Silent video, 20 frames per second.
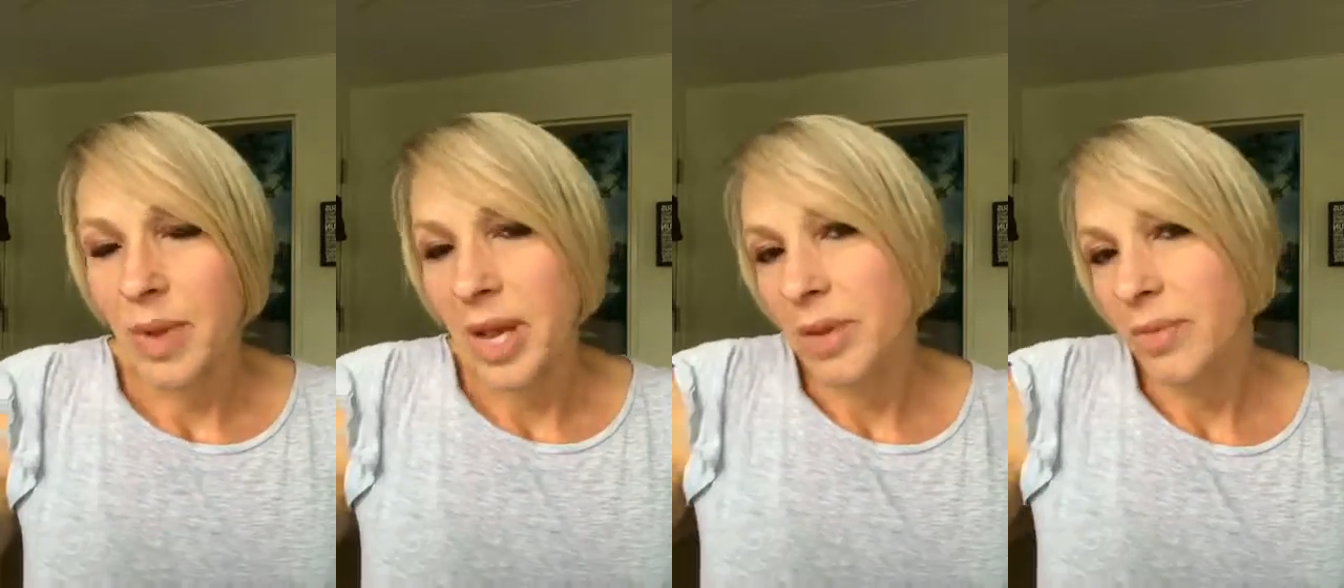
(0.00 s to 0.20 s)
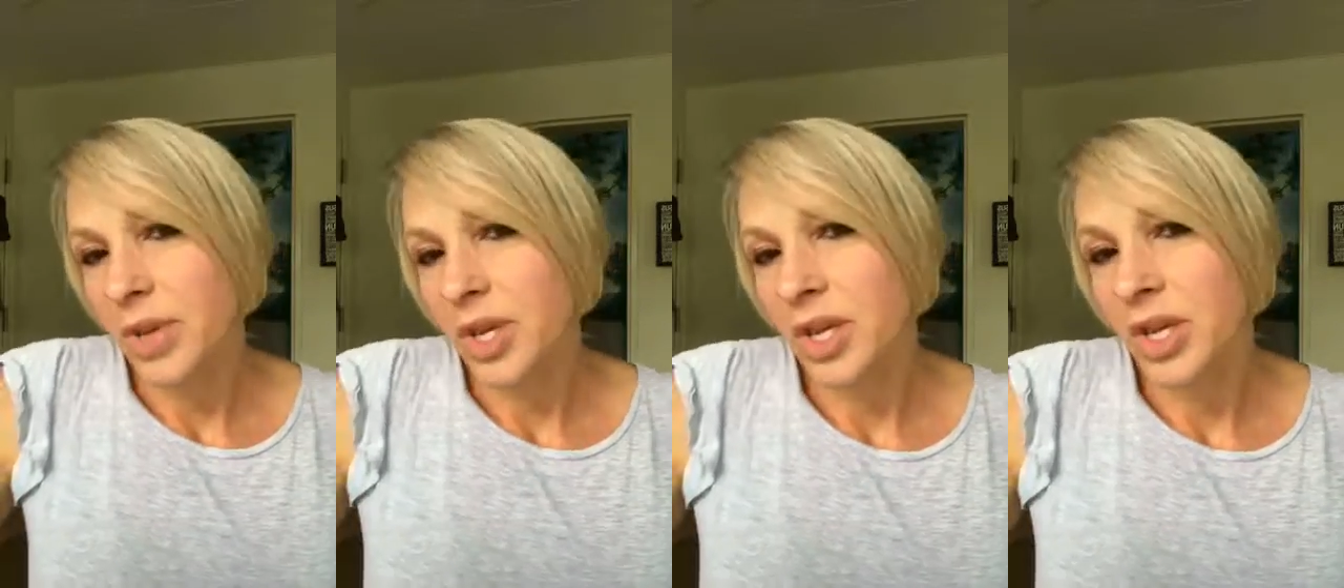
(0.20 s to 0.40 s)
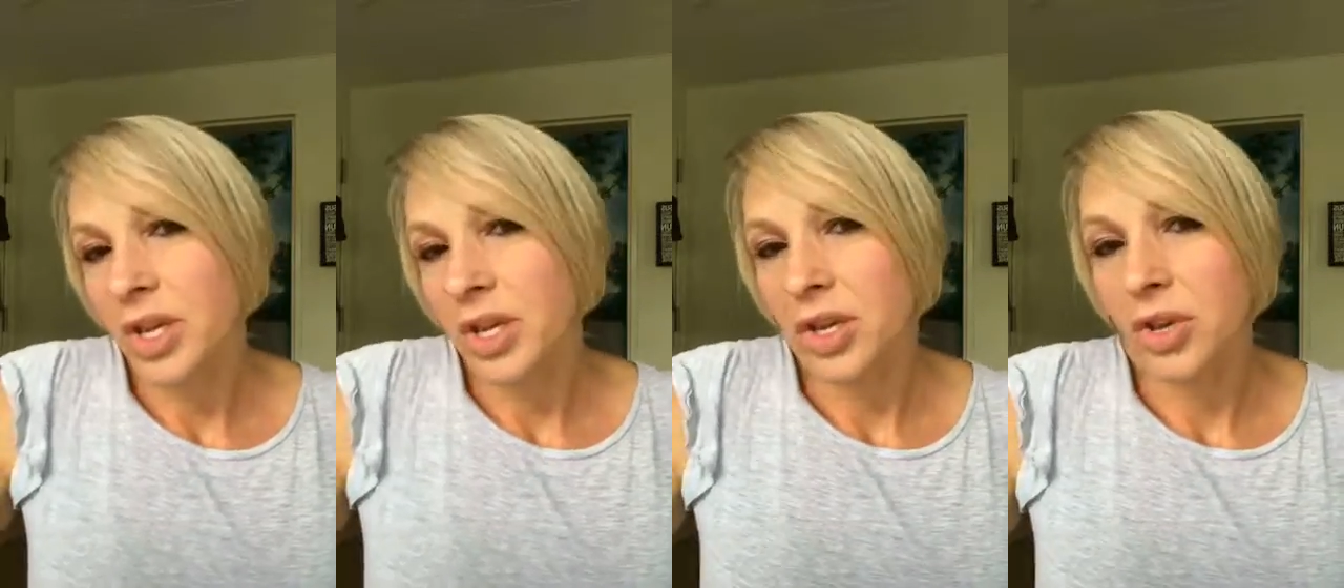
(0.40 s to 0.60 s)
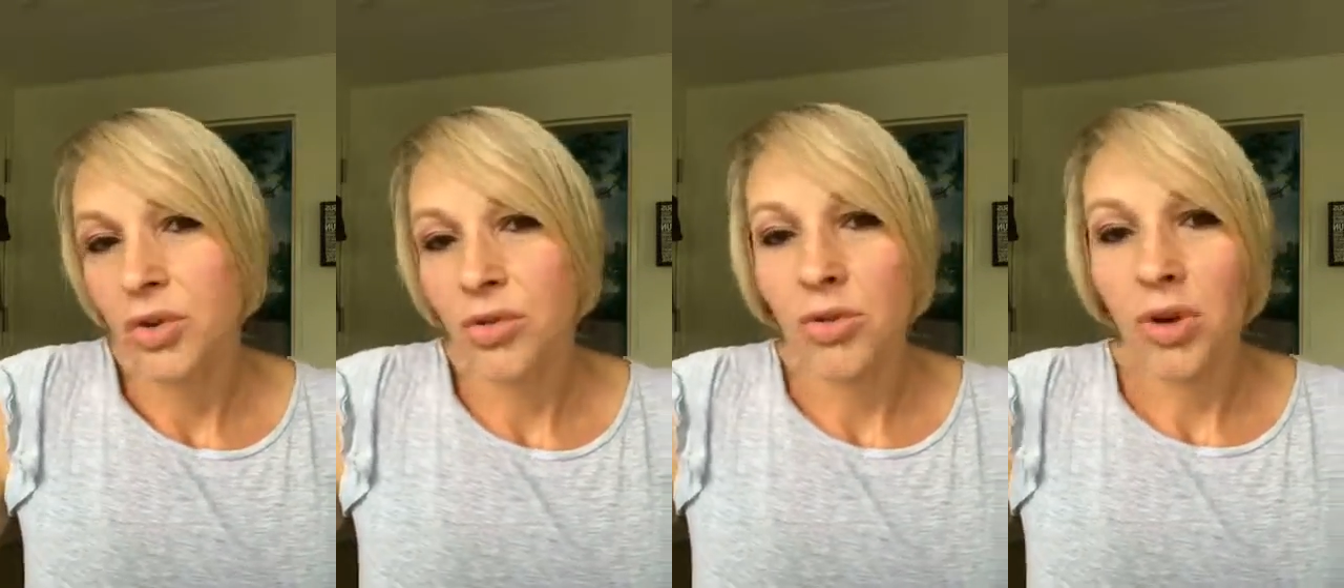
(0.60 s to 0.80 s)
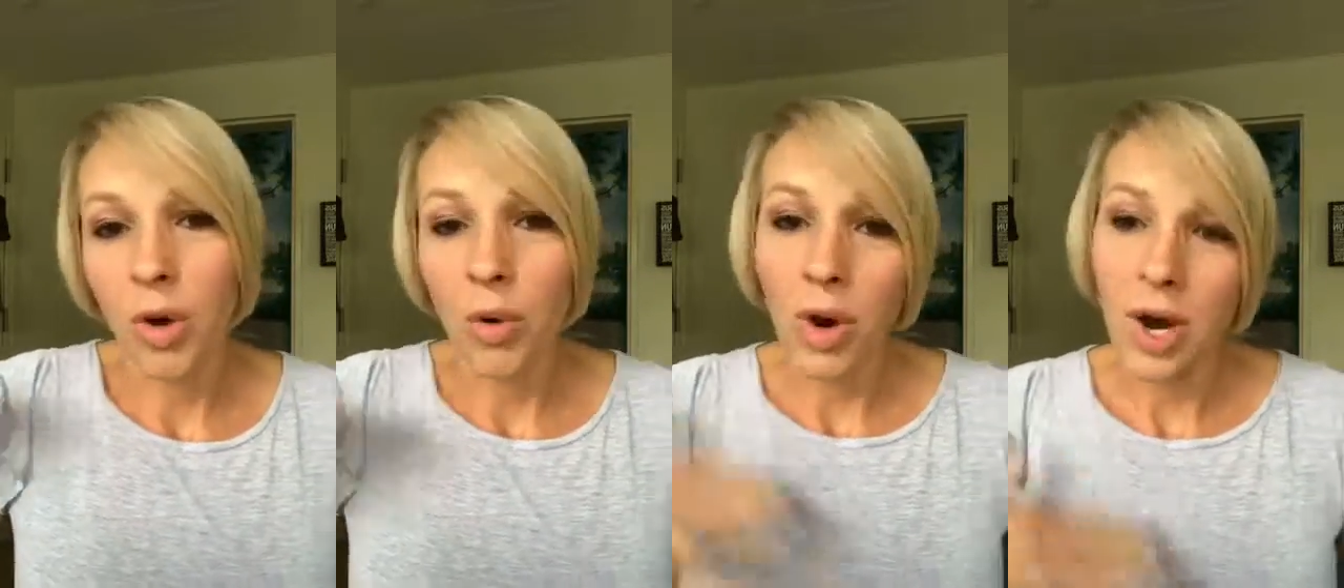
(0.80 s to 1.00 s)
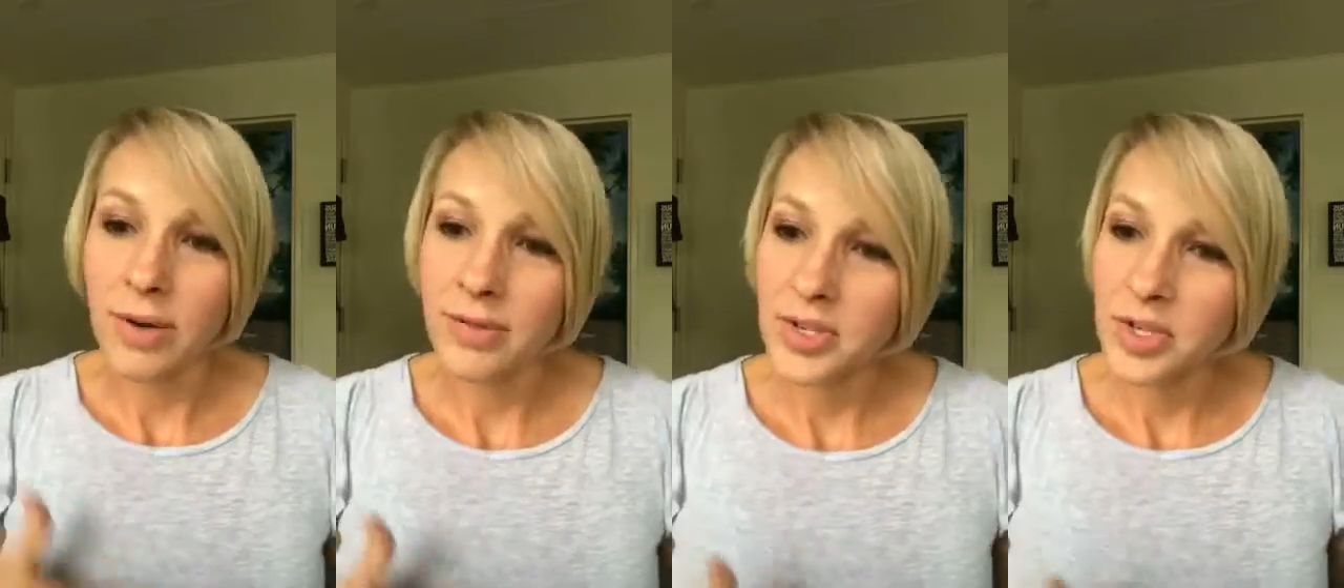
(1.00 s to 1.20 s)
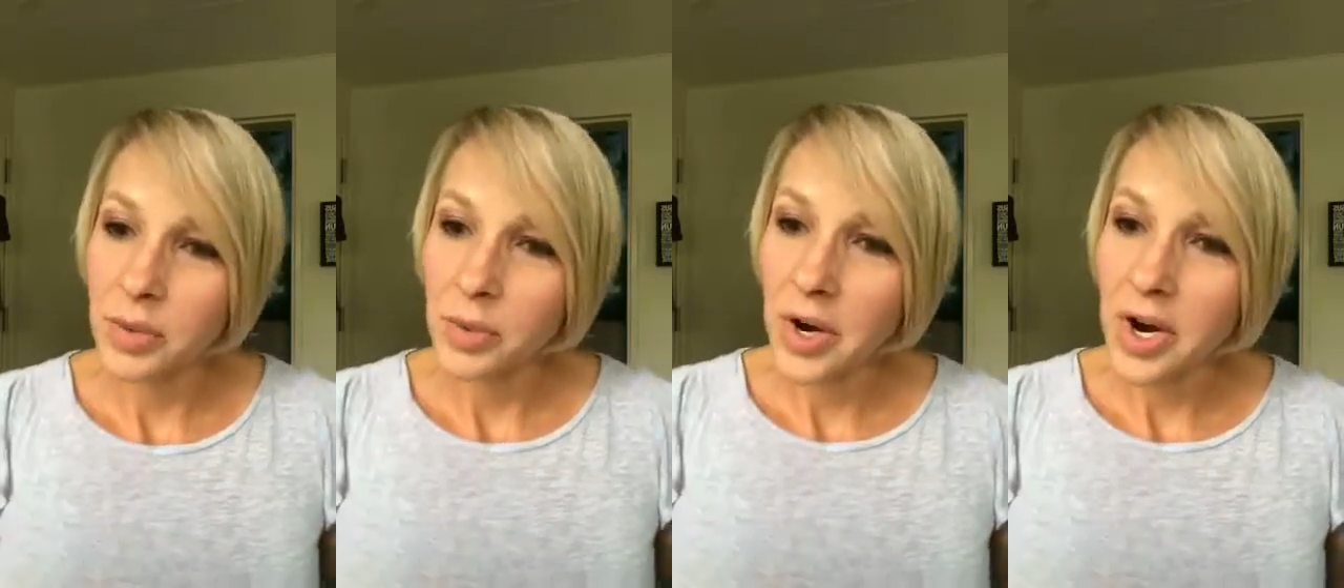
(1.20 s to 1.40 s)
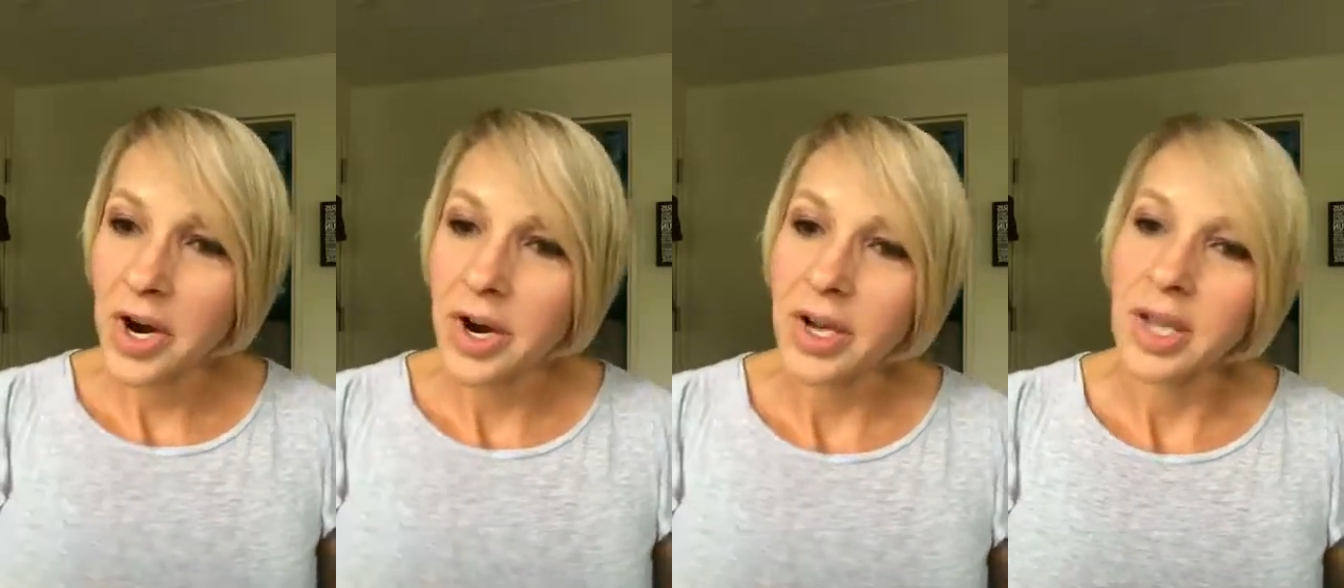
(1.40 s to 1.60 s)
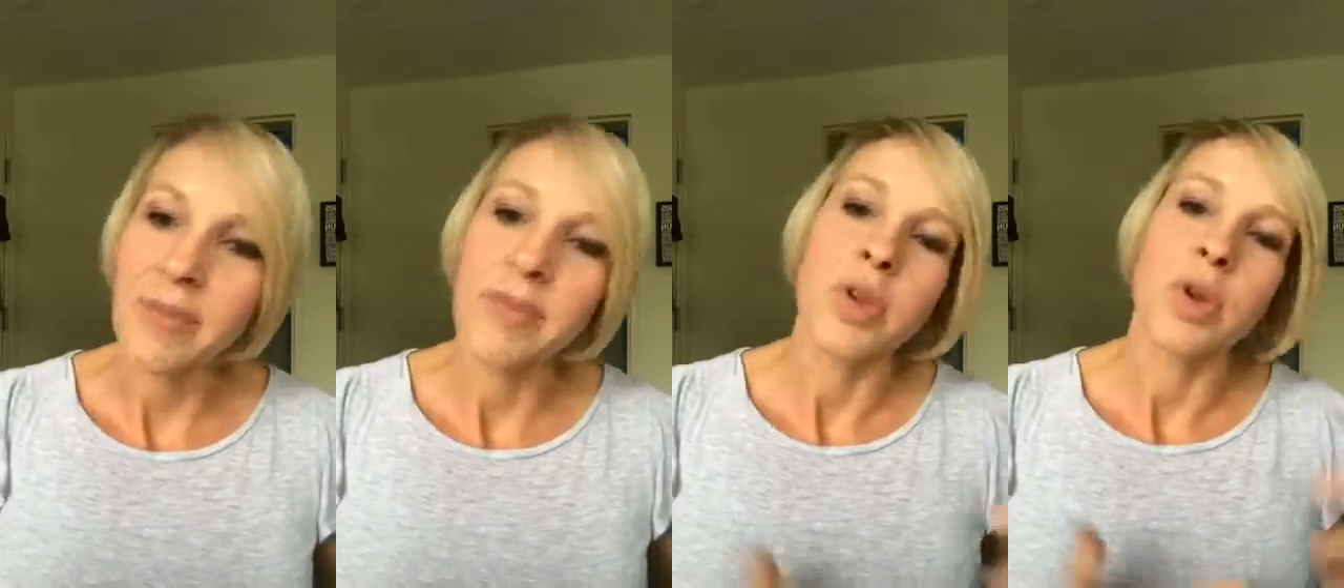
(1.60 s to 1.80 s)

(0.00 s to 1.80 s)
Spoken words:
maybe you go off to work.